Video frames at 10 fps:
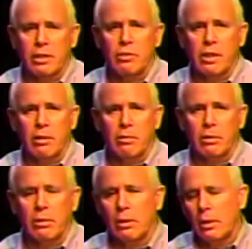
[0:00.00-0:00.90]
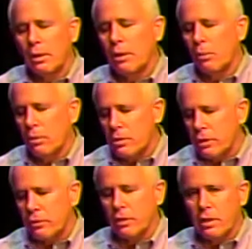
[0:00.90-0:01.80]
In general, we're
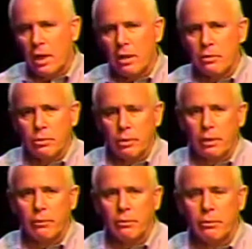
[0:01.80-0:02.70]
just the conduit.